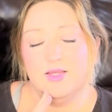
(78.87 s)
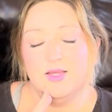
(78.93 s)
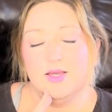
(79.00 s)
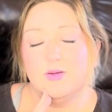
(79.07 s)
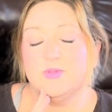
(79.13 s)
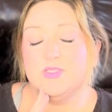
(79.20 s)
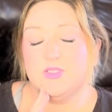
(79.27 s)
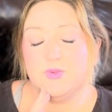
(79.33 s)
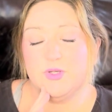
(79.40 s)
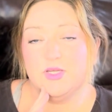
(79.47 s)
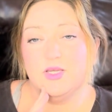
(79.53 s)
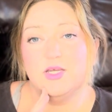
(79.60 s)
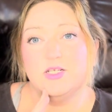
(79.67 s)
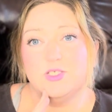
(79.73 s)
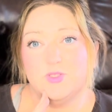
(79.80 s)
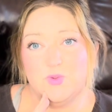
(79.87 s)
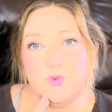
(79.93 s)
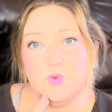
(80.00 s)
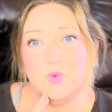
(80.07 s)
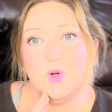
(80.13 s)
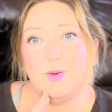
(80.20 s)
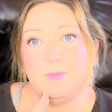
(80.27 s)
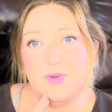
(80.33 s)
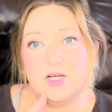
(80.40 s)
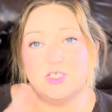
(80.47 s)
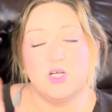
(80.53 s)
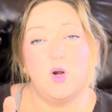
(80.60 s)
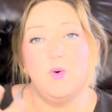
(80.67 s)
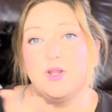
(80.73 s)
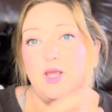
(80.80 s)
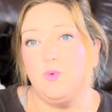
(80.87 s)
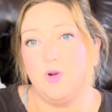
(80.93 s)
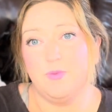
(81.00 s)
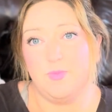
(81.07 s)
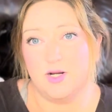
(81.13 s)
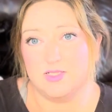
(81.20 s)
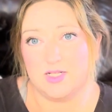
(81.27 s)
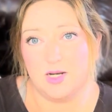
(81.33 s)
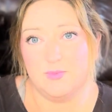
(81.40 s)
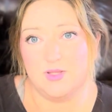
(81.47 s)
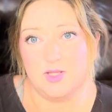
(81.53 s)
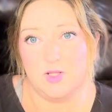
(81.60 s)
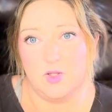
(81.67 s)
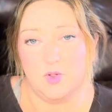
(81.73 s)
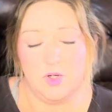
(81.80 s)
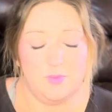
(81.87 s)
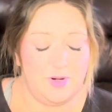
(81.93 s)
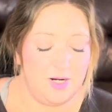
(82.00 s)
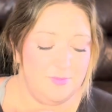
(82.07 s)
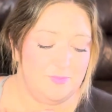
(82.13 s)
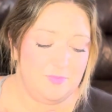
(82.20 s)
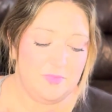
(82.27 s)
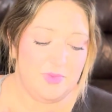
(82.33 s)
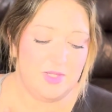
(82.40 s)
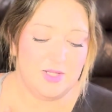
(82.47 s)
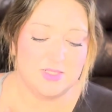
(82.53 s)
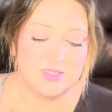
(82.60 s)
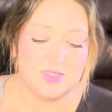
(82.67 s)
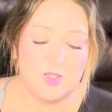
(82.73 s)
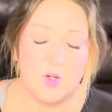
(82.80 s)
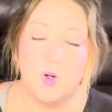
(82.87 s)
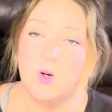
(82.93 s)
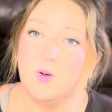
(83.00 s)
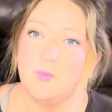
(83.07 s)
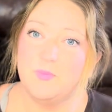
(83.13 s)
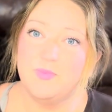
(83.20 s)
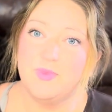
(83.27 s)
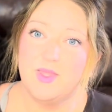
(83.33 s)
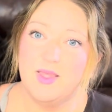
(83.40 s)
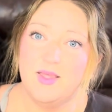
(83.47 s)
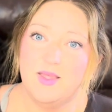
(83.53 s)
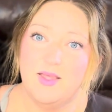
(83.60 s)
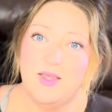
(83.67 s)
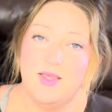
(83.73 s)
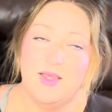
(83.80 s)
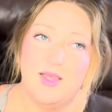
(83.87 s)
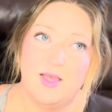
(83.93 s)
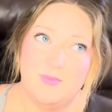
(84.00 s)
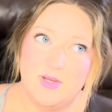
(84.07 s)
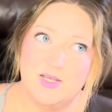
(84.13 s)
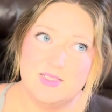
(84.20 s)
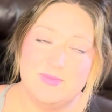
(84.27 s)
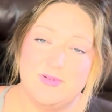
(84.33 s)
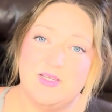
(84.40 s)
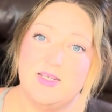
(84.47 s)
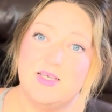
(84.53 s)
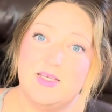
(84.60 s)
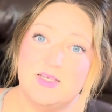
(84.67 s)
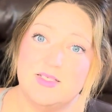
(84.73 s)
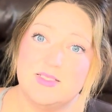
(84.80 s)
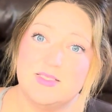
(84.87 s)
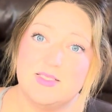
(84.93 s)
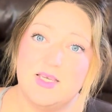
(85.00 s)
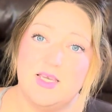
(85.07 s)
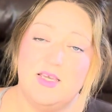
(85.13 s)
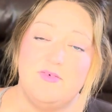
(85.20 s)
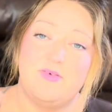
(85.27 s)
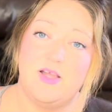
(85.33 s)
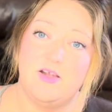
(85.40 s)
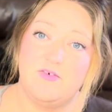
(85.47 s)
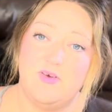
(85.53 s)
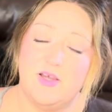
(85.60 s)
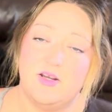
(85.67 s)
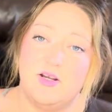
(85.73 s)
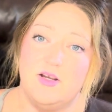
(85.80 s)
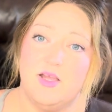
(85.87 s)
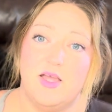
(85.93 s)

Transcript: I was doing too much. Oh, and I work part-time at the local bar. So and my husband is a firefighter